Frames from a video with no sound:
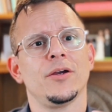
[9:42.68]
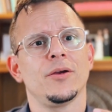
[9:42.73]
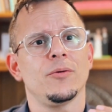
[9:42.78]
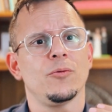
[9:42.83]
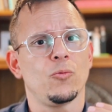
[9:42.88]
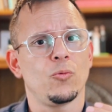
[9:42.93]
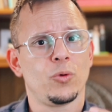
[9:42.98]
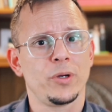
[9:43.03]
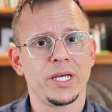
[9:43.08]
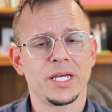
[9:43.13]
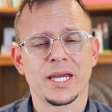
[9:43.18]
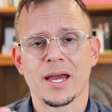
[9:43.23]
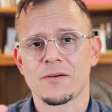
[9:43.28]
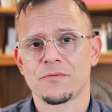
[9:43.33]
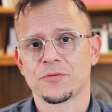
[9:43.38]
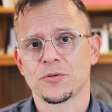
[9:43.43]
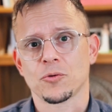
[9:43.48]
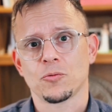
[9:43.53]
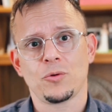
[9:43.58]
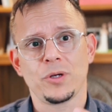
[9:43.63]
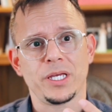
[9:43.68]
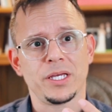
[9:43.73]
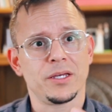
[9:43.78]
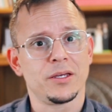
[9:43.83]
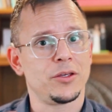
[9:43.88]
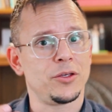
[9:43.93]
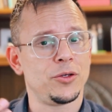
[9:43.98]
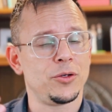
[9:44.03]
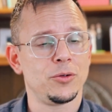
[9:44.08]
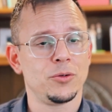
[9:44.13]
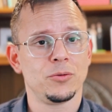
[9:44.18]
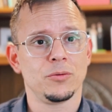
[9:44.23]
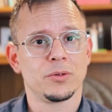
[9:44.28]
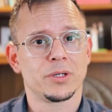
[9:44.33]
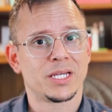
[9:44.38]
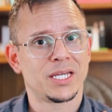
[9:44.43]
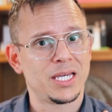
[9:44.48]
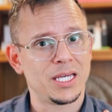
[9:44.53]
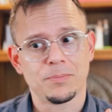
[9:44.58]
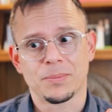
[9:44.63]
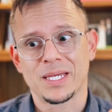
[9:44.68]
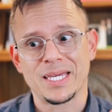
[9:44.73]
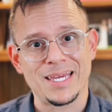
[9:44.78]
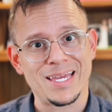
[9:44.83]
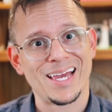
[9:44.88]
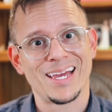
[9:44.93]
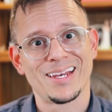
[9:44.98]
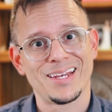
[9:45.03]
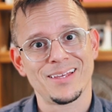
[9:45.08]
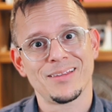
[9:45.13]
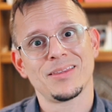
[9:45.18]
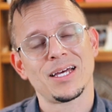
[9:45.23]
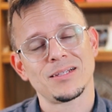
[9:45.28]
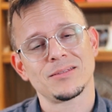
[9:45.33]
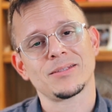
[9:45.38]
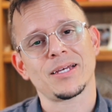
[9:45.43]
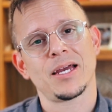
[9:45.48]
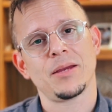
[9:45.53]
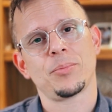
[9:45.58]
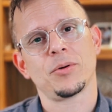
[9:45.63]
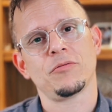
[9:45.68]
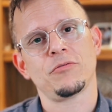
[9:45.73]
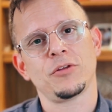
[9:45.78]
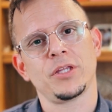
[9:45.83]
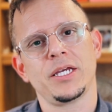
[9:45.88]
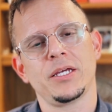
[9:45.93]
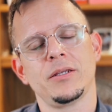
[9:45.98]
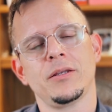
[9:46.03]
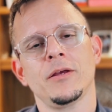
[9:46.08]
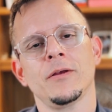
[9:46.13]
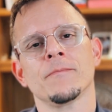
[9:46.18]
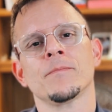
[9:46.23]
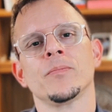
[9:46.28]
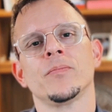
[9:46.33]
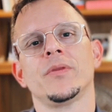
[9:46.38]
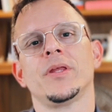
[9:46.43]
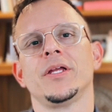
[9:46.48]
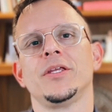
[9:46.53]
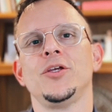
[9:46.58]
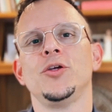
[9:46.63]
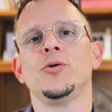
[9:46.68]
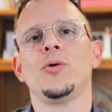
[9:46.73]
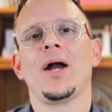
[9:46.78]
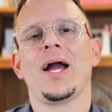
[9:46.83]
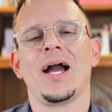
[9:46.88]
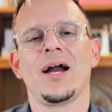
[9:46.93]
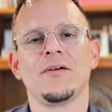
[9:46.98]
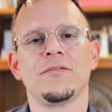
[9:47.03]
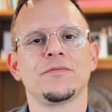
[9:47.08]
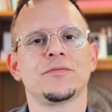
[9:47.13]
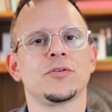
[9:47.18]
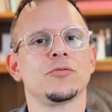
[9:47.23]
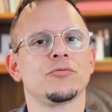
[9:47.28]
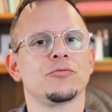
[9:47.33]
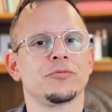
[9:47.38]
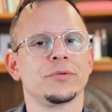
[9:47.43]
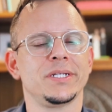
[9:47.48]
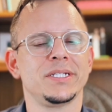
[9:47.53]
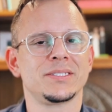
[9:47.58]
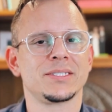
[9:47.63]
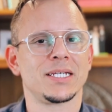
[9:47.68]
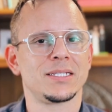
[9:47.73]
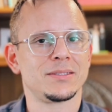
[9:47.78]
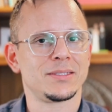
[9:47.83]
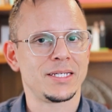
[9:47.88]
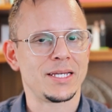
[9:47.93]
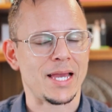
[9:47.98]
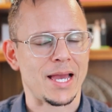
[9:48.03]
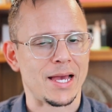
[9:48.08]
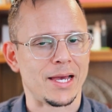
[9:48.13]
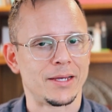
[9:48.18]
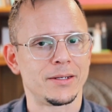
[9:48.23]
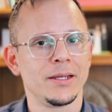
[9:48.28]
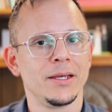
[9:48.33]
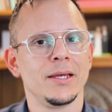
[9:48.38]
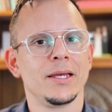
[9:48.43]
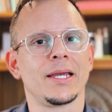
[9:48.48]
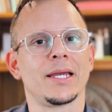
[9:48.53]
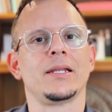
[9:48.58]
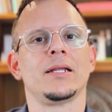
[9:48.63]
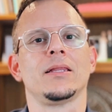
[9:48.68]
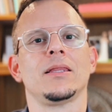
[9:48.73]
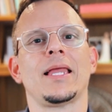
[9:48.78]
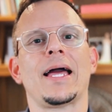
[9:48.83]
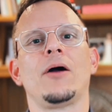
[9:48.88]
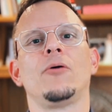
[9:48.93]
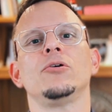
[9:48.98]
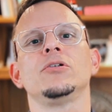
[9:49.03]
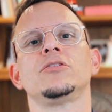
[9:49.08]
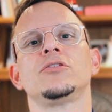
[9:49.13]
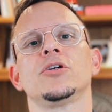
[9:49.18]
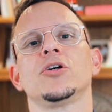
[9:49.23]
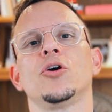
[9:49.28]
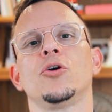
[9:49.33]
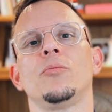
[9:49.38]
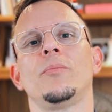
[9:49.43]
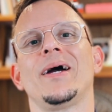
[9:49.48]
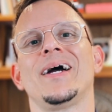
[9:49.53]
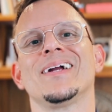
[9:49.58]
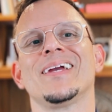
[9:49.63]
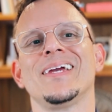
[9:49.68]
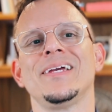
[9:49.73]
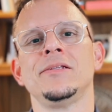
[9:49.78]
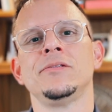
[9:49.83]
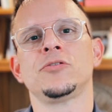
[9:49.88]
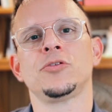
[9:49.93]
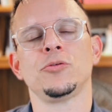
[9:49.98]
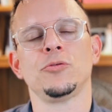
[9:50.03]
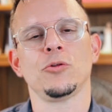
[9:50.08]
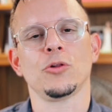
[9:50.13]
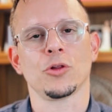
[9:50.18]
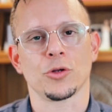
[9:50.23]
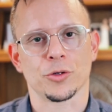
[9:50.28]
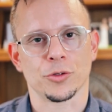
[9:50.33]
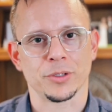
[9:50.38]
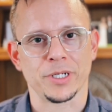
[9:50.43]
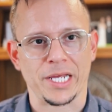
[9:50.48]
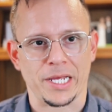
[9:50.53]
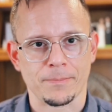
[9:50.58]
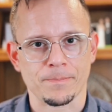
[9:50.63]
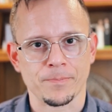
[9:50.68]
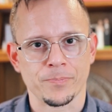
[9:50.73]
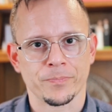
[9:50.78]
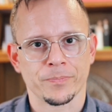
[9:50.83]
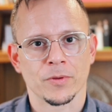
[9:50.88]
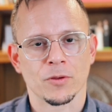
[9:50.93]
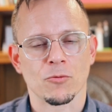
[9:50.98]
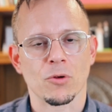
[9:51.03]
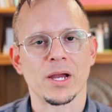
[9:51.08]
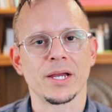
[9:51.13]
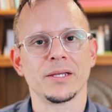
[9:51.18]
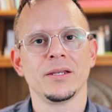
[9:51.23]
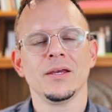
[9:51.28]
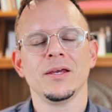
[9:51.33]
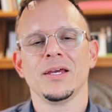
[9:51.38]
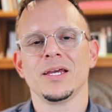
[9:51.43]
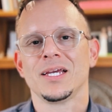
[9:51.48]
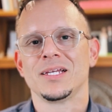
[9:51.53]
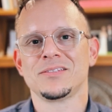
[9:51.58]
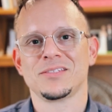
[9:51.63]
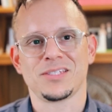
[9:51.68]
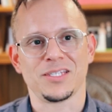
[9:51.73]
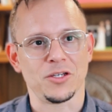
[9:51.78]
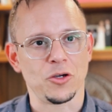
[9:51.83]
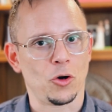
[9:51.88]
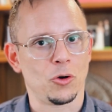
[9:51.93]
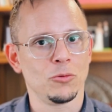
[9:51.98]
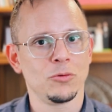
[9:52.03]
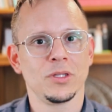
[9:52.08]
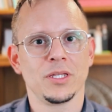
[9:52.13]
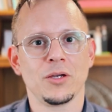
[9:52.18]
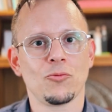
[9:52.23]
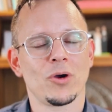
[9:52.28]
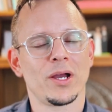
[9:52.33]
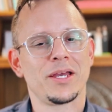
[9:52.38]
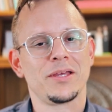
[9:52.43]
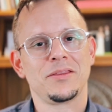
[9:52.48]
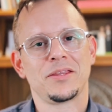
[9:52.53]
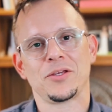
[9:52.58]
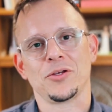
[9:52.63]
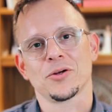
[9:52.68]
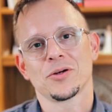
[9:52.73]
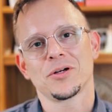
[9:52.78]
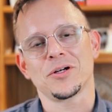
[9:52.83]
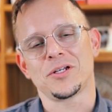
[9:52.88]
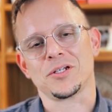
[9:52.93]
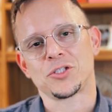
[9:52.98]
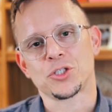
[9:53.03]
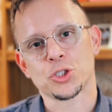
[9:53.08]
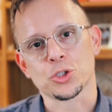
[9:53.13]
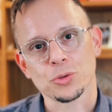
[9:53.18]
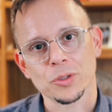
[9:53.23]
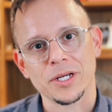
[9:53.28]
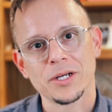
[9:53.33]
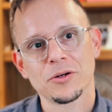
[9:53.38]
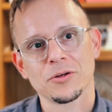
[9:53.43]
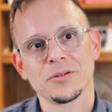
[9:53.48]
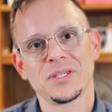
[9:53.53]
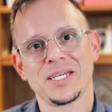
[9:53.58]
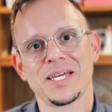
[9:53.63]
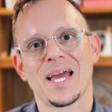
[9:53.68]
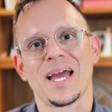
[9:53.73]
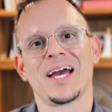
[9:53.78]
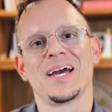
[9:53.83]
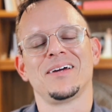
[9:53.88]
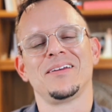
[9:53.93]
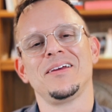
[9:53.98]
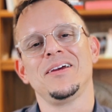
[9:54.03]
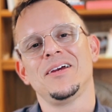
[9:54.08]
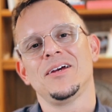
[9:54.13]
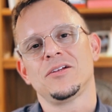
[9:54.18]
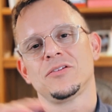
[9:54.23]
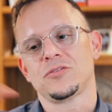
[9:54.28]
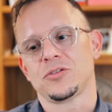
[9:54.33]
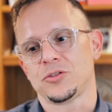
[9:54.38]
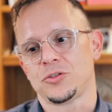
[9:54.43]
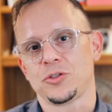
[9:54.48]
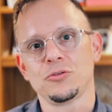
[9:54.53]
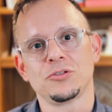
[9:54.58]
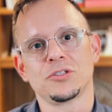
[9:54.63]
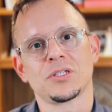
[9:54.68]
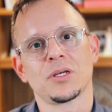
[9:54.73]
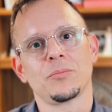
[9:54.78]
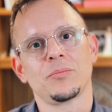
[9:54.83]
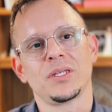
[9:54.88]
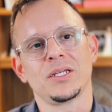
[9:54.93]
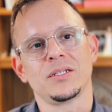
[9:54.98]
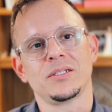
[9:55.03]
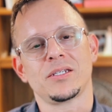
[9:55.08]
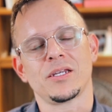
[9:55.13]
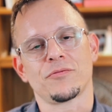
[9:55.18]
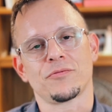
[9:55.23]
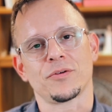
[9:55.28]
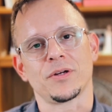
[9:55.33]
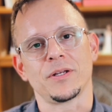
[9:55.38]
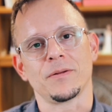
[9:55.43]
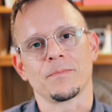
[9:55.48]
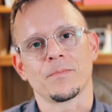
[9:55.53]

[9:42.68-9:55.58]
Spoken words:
week after week, you keep getting that type of lead, then you have to reset the ad and allow it to go back into learning. right? It's the only way that you're gonna trigger the ad to do something different,